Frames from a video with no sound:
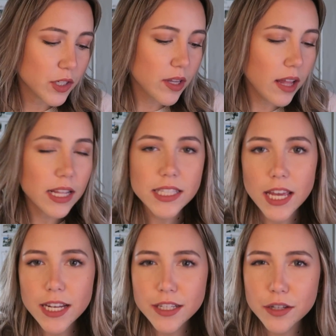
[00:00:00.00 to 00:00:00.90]
So yeah, let's
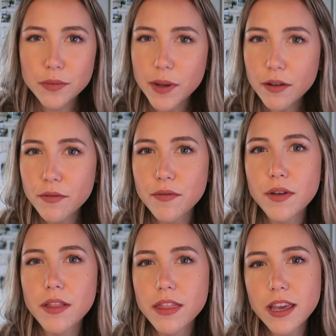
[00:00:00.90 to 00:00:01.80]
get into a bit of
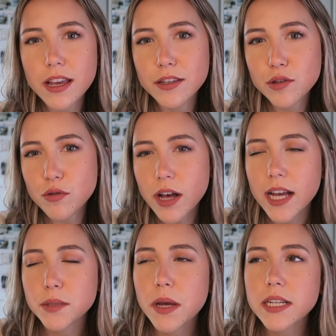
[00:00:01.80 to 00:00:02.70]
the school
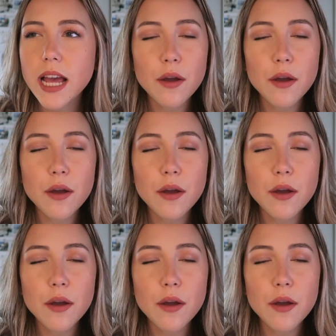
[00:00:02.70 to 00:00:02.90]
aspect.